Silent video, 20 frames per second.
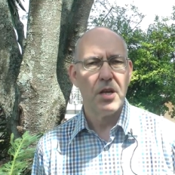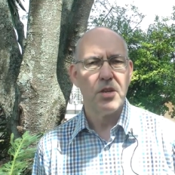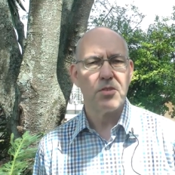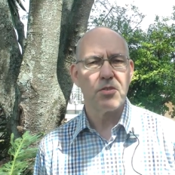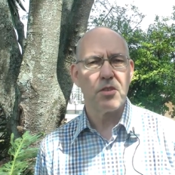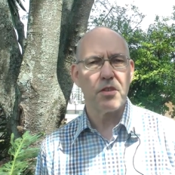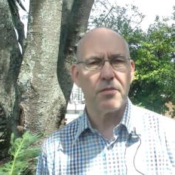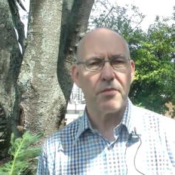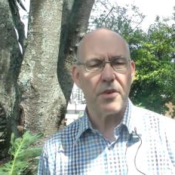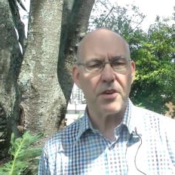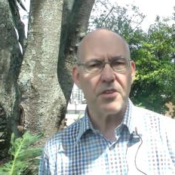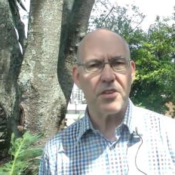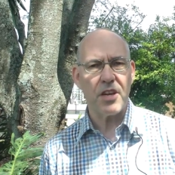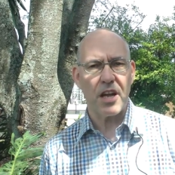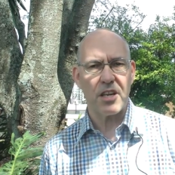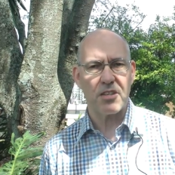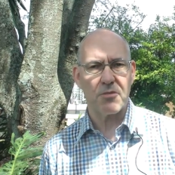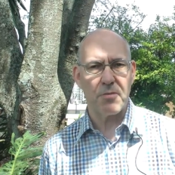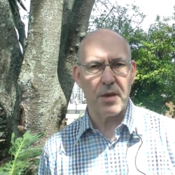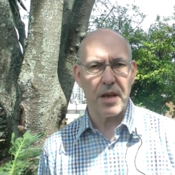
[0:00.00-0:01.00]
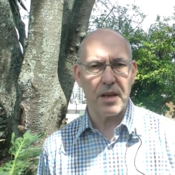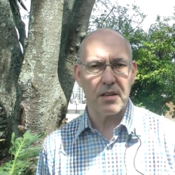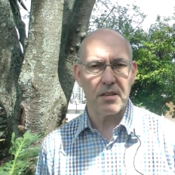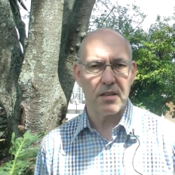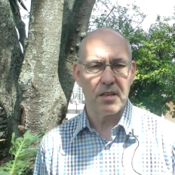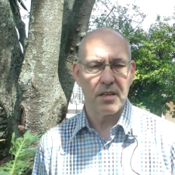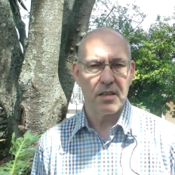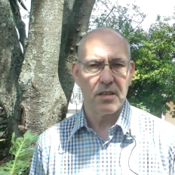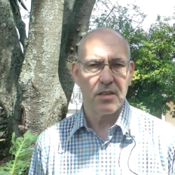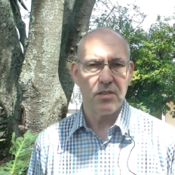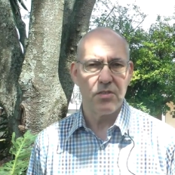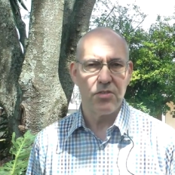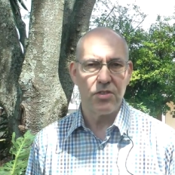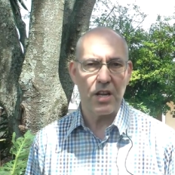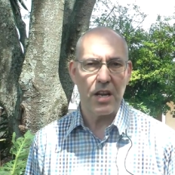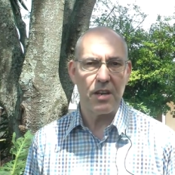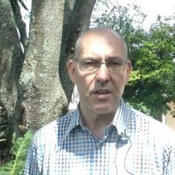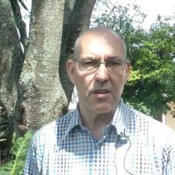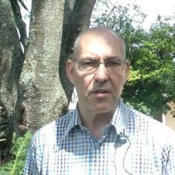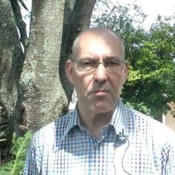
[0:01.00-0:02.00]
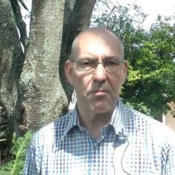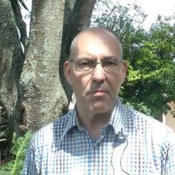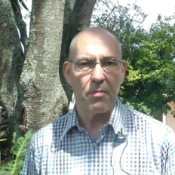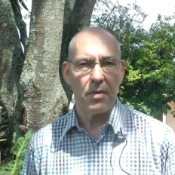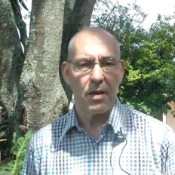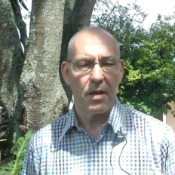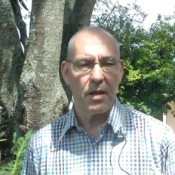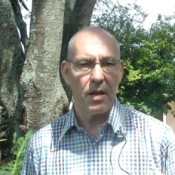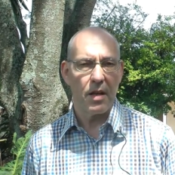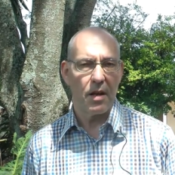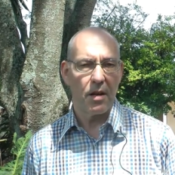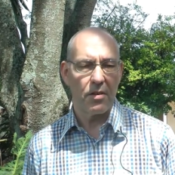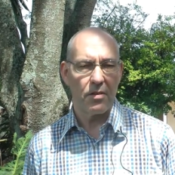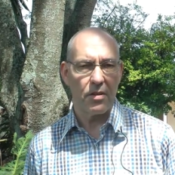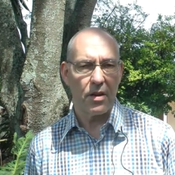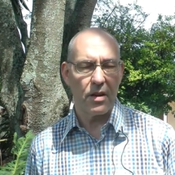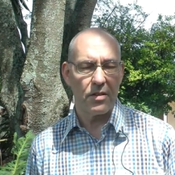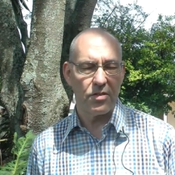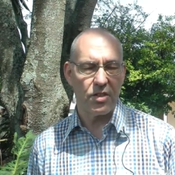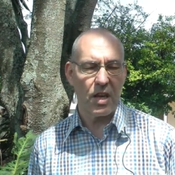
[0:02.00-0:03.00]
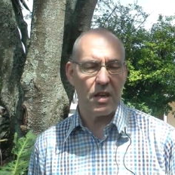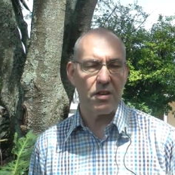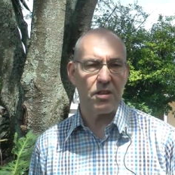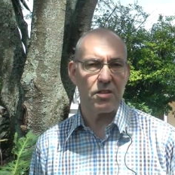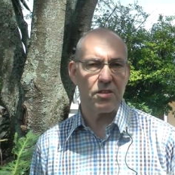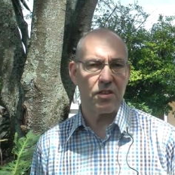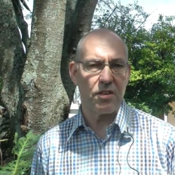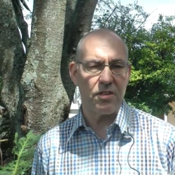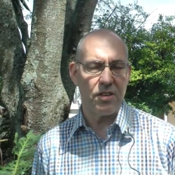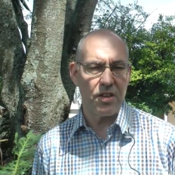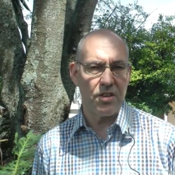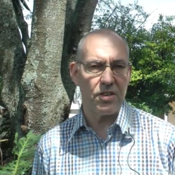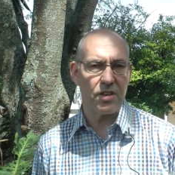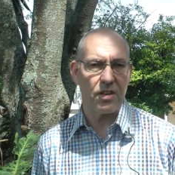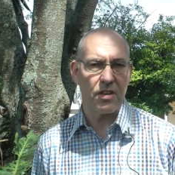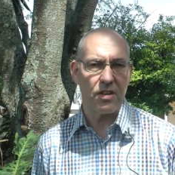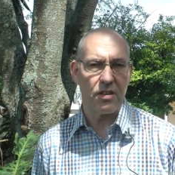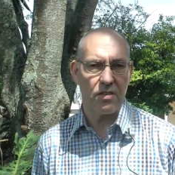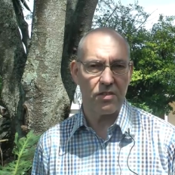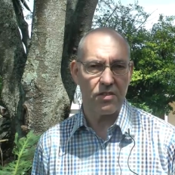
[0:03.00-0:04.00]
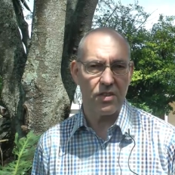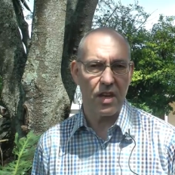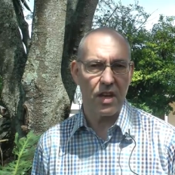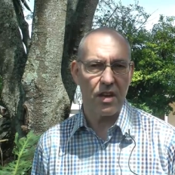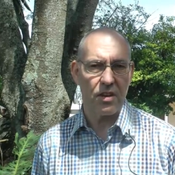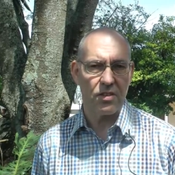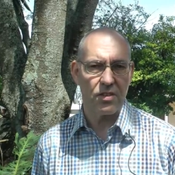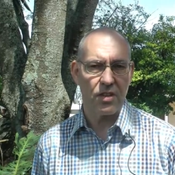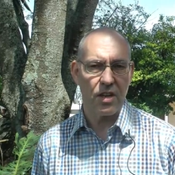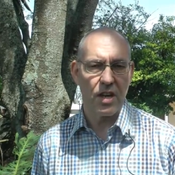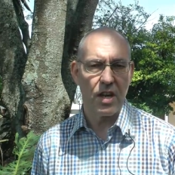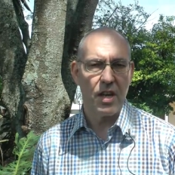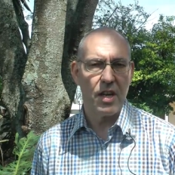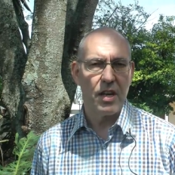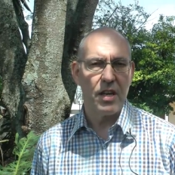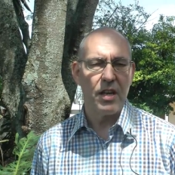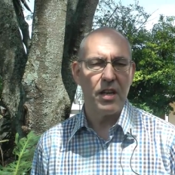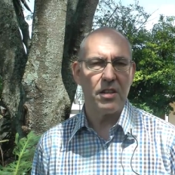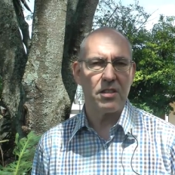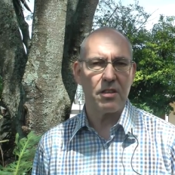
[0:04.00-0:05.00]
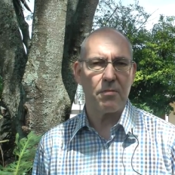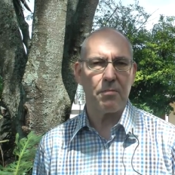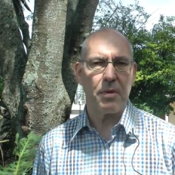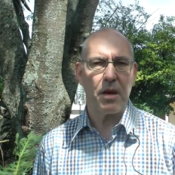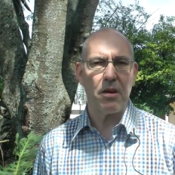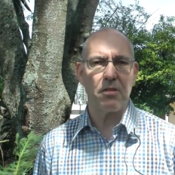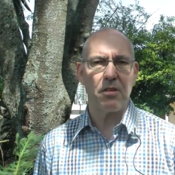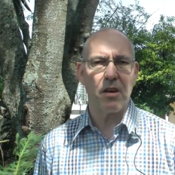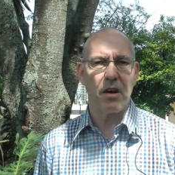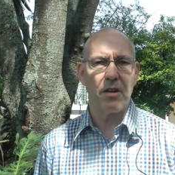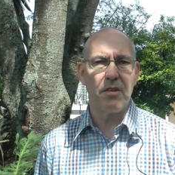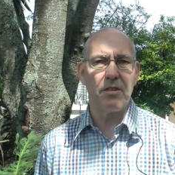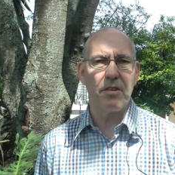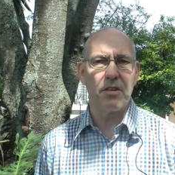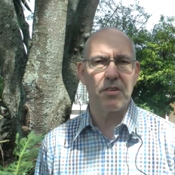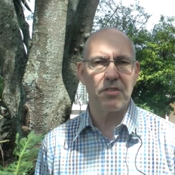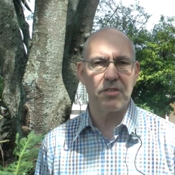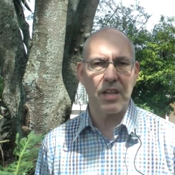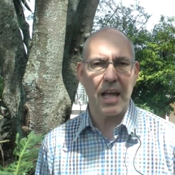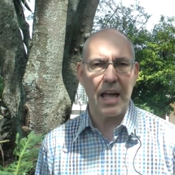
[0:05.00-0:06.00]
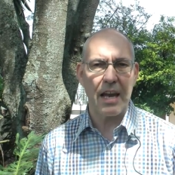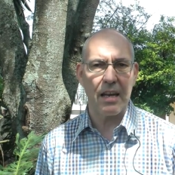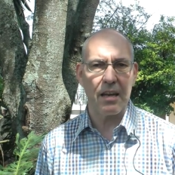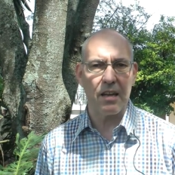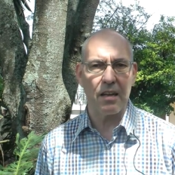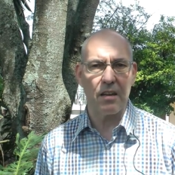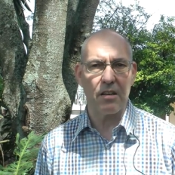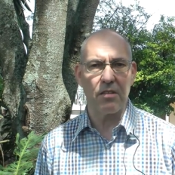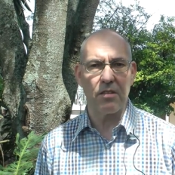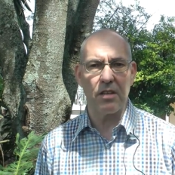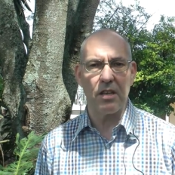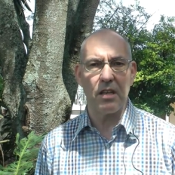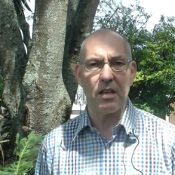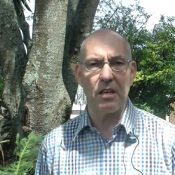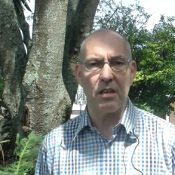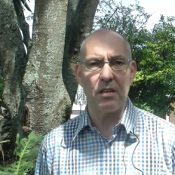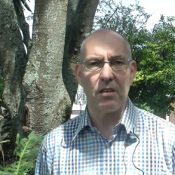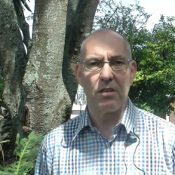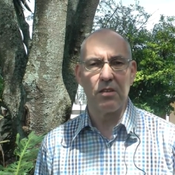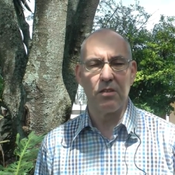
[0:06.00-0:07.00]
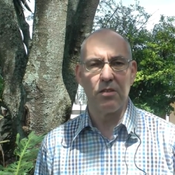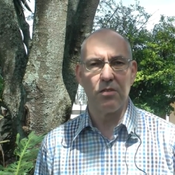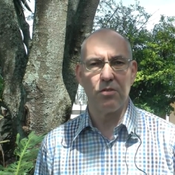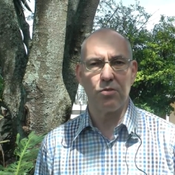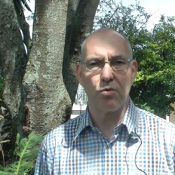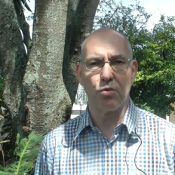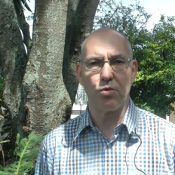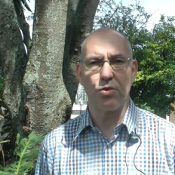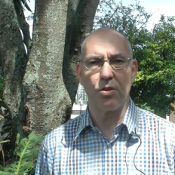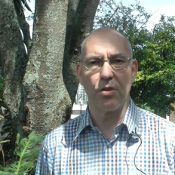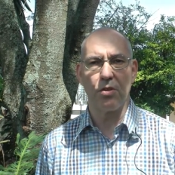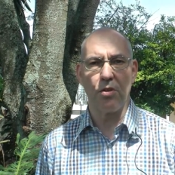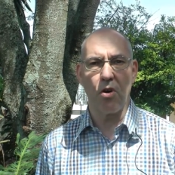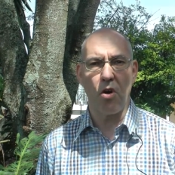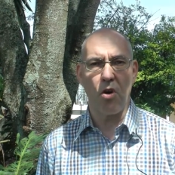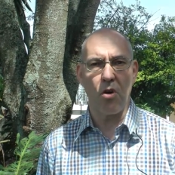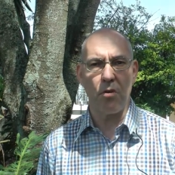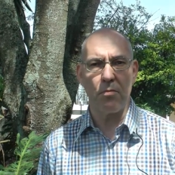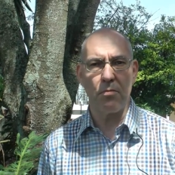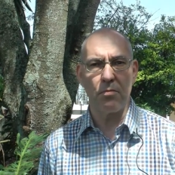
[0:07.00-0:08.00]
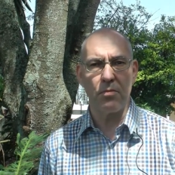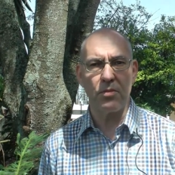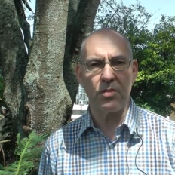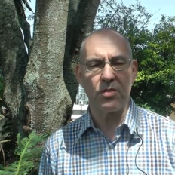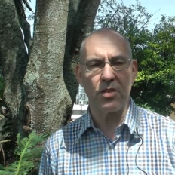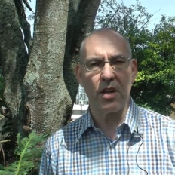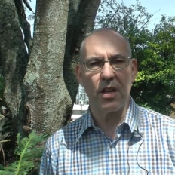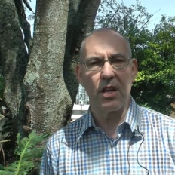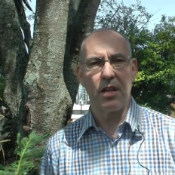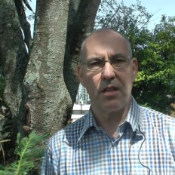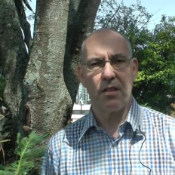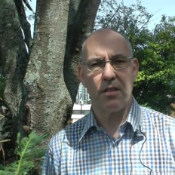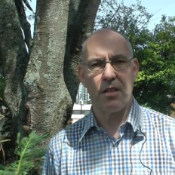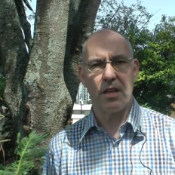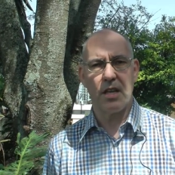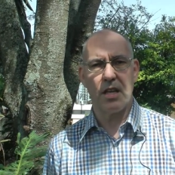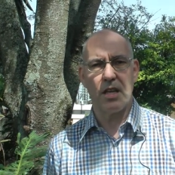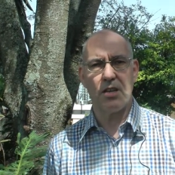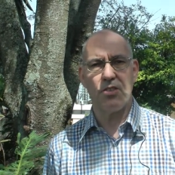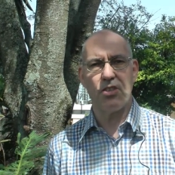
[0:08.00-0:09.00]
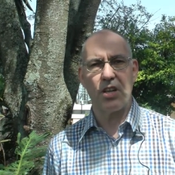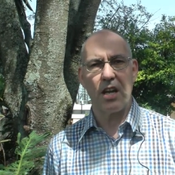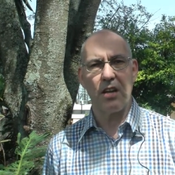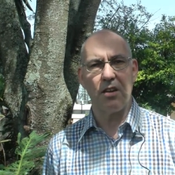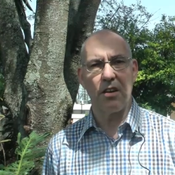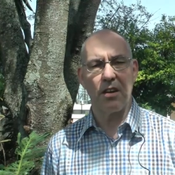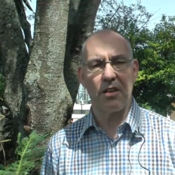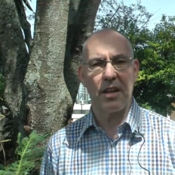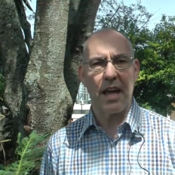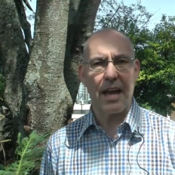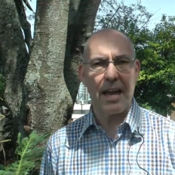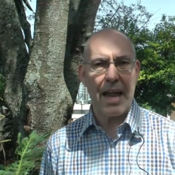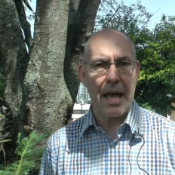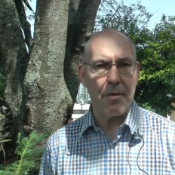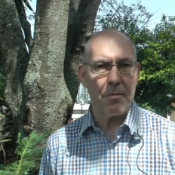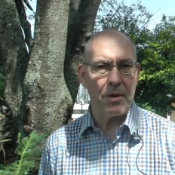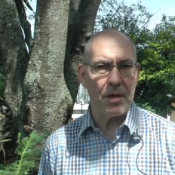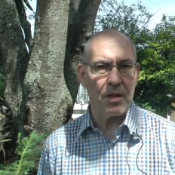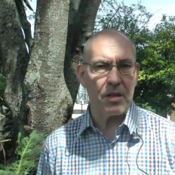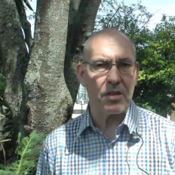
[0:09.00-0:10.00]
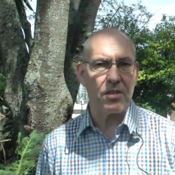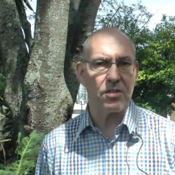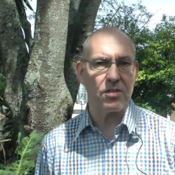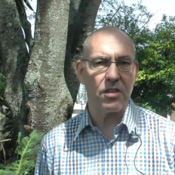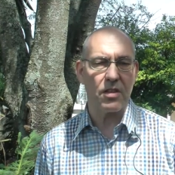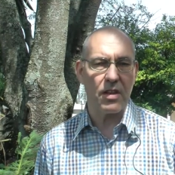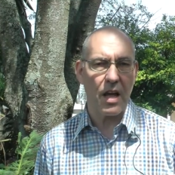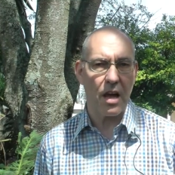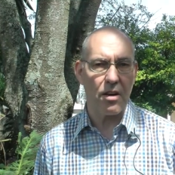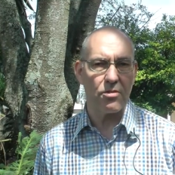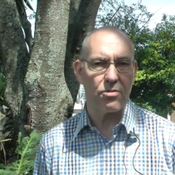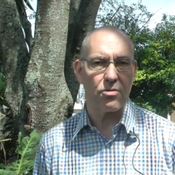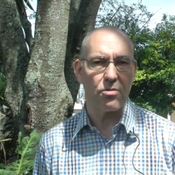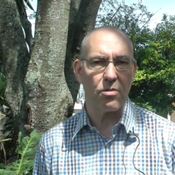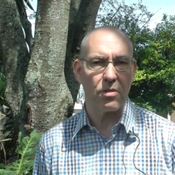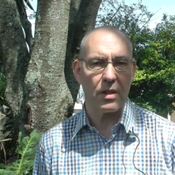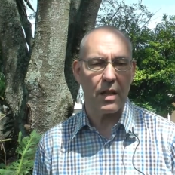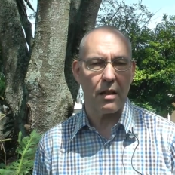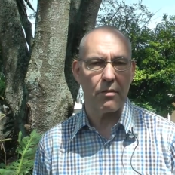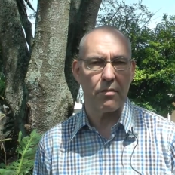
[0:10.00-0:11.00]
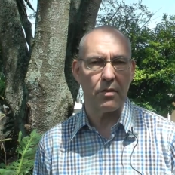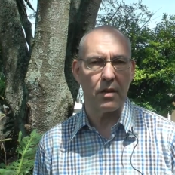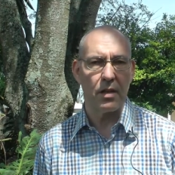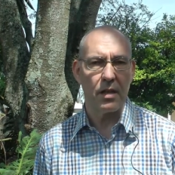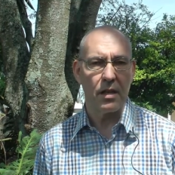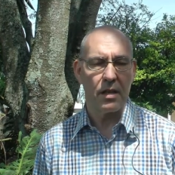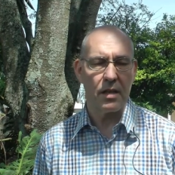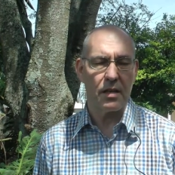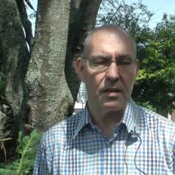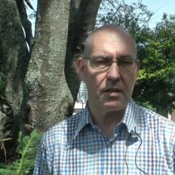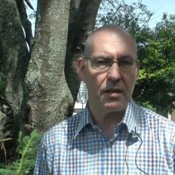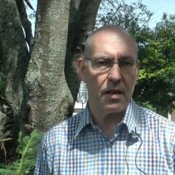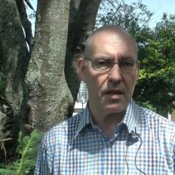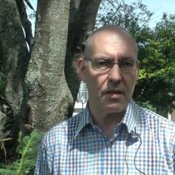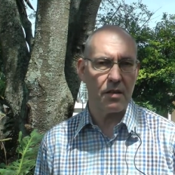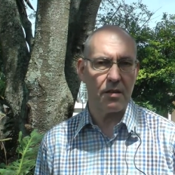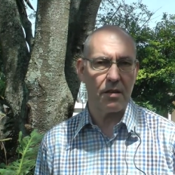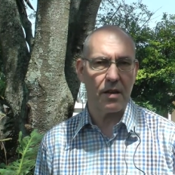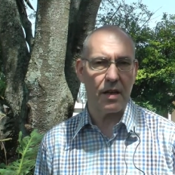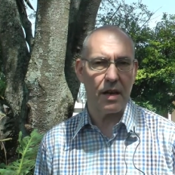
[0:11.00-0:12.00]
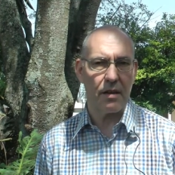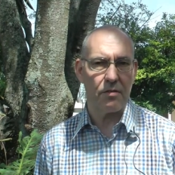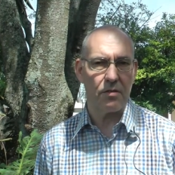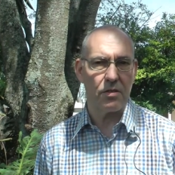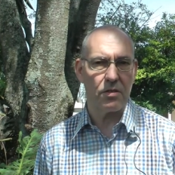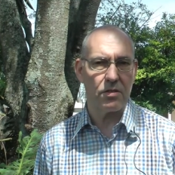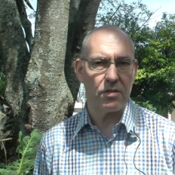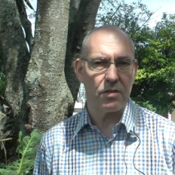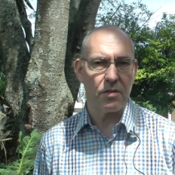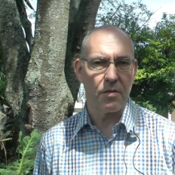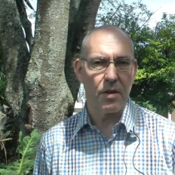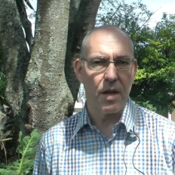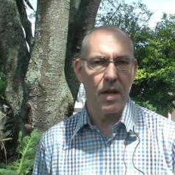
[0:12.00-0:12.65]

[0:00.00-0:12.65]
So the first aspect, gender, uh, uh, gender strategic research, is about understanding the social norms, the gender dynamics at household level and, and other levels.